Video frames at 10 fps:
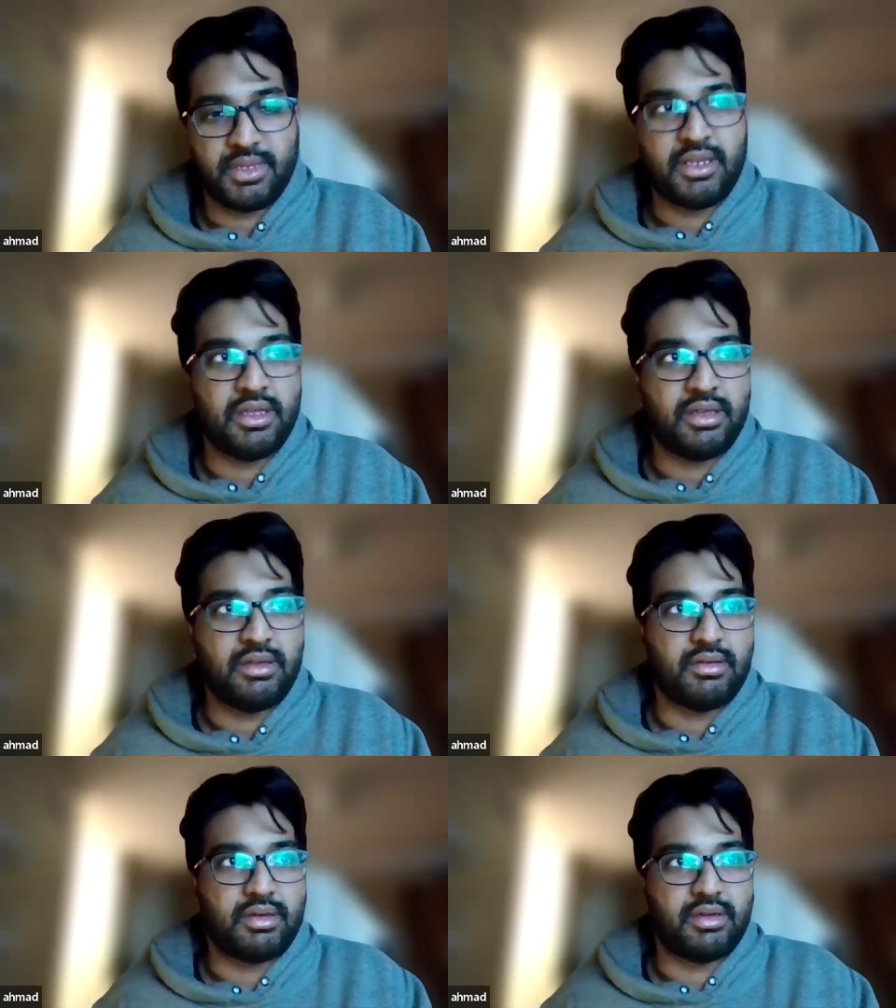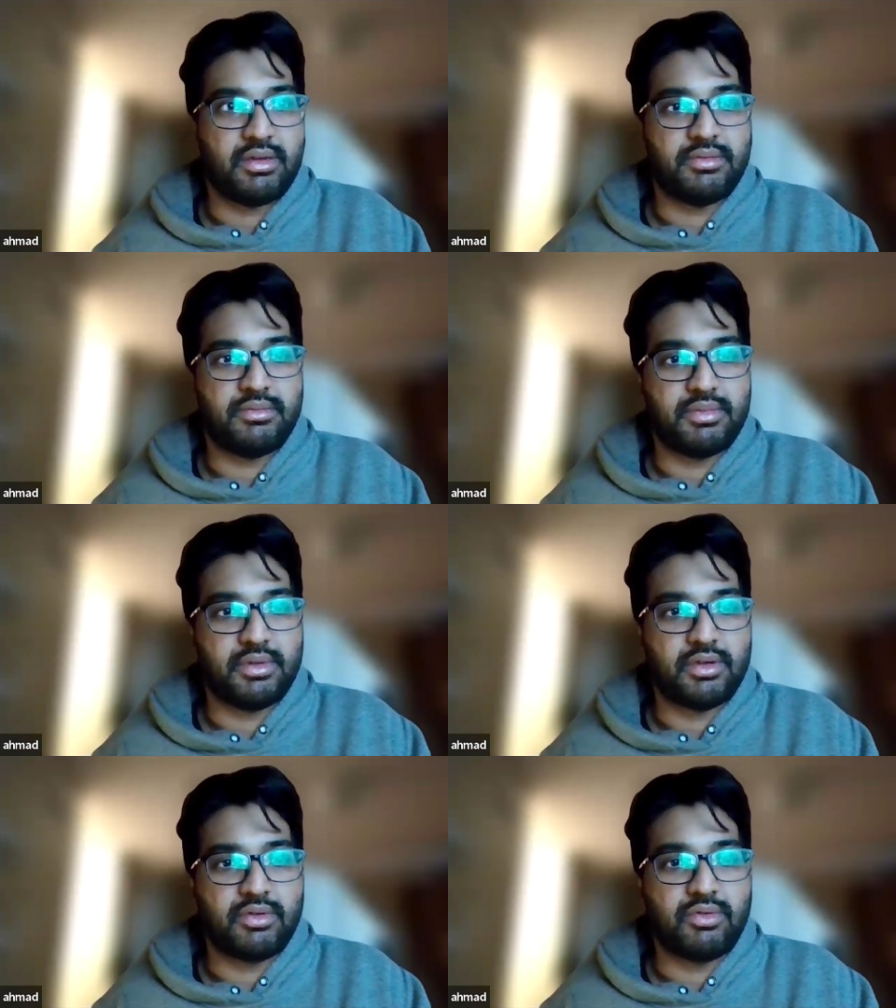many
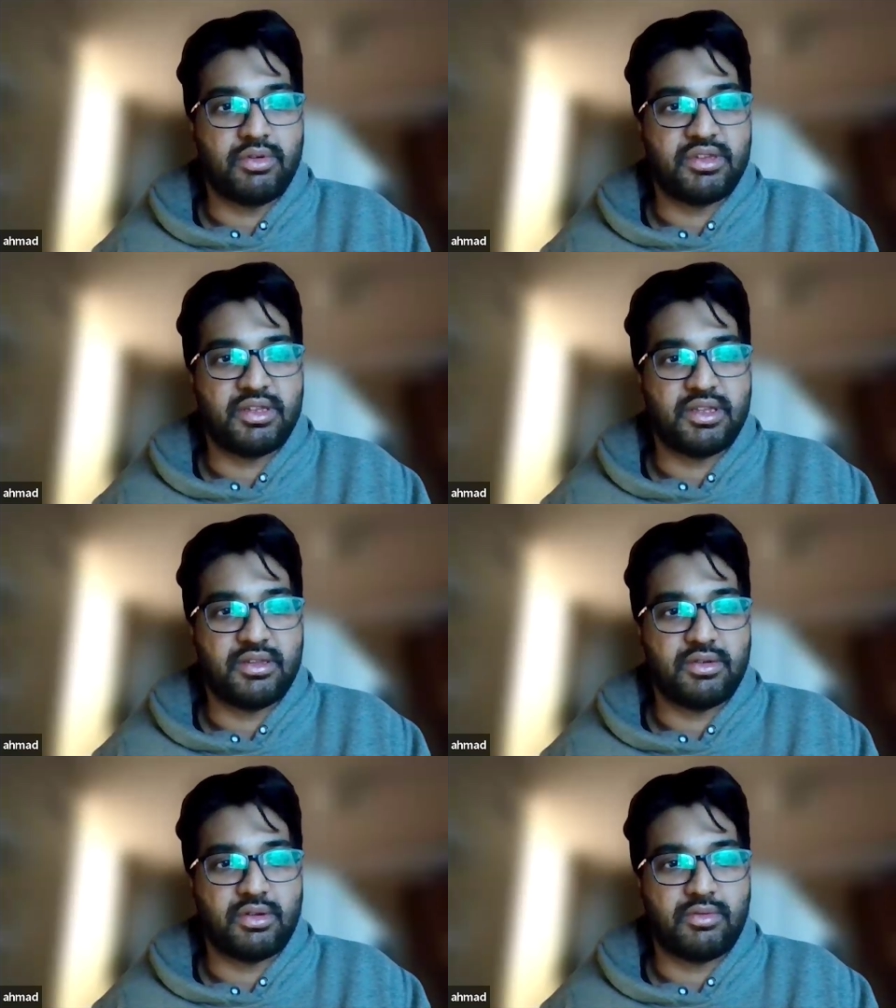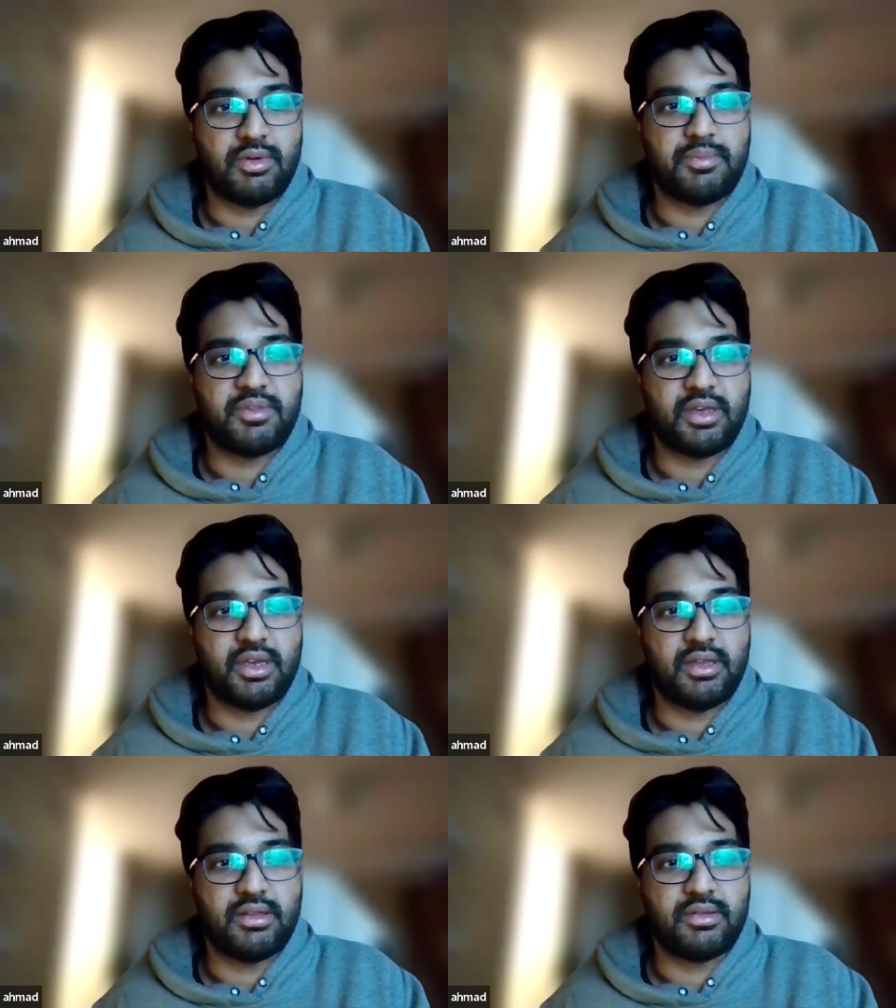courses or
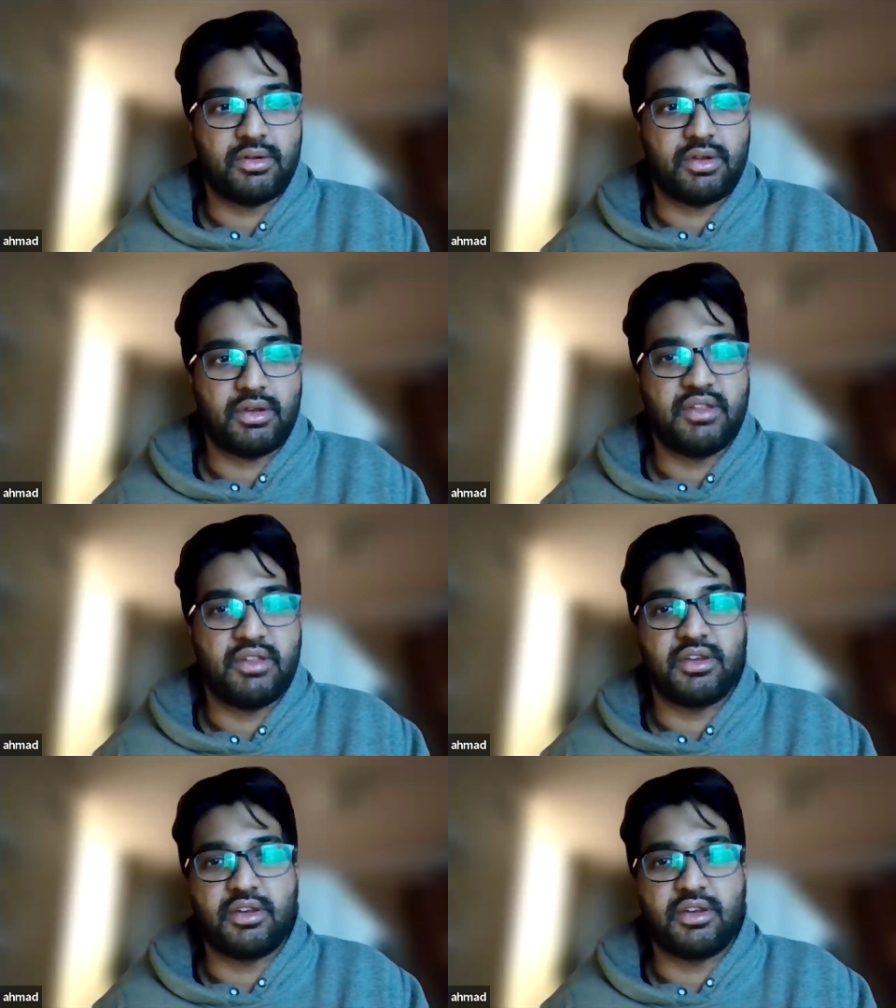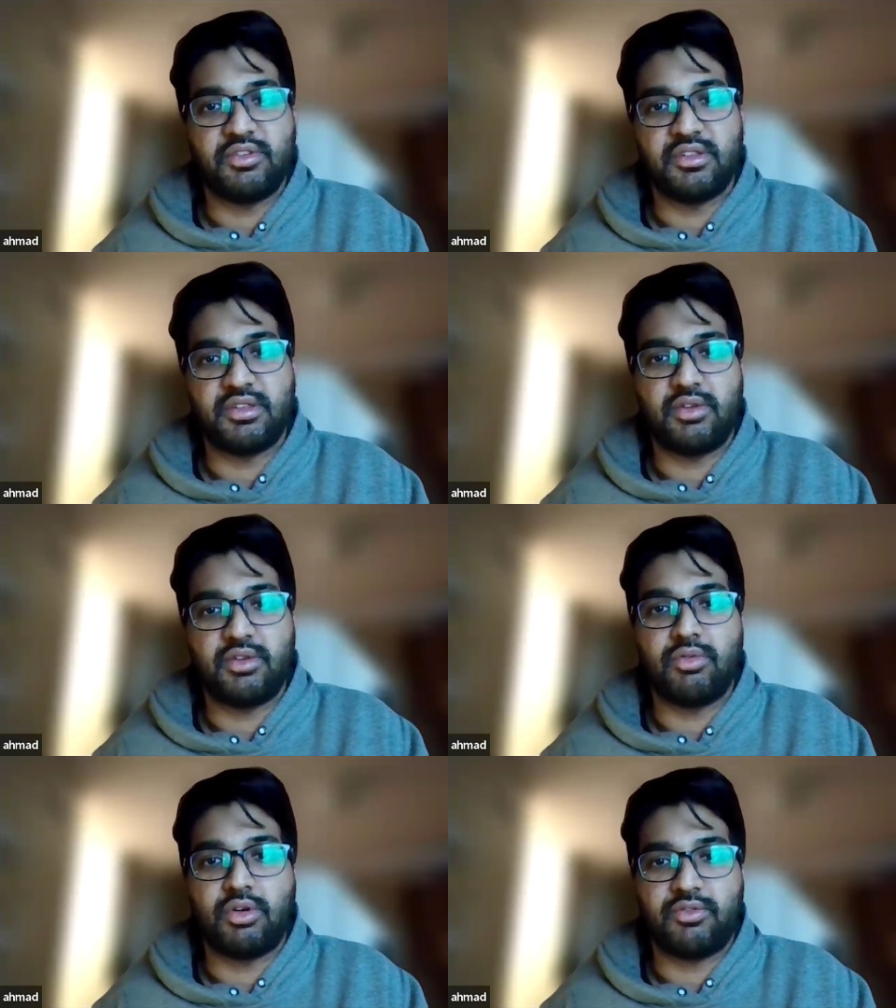websites or institutions
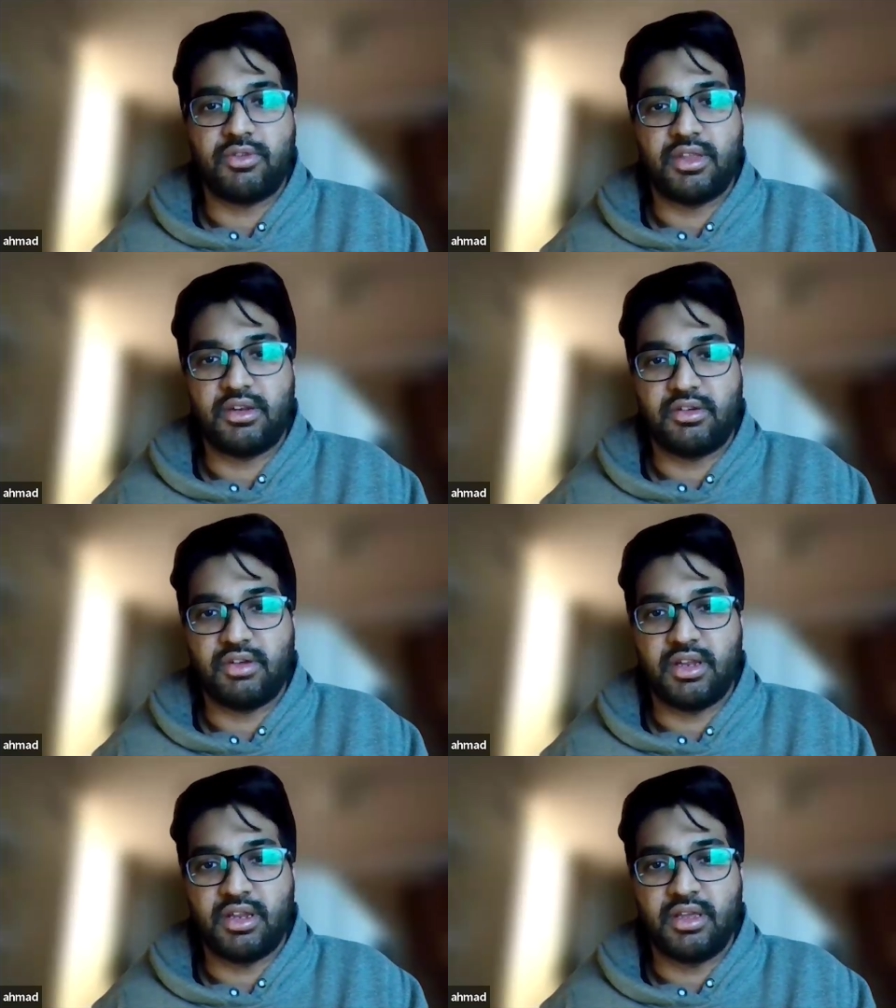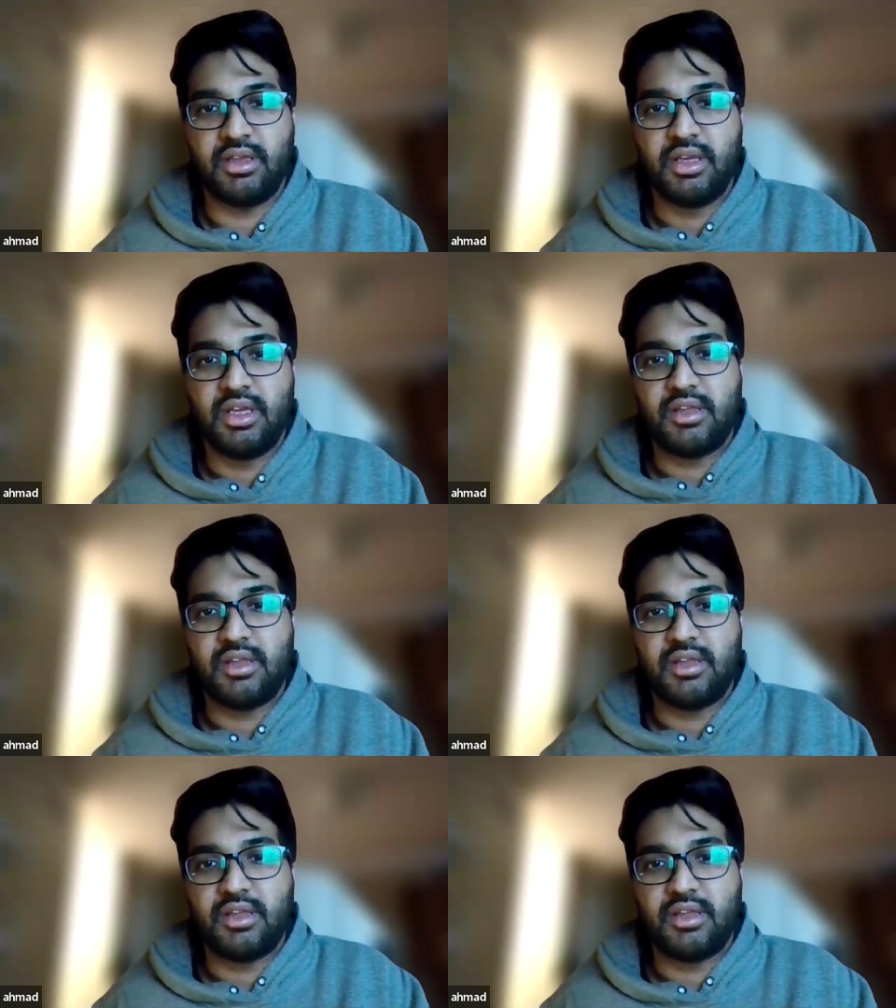that do offer that training.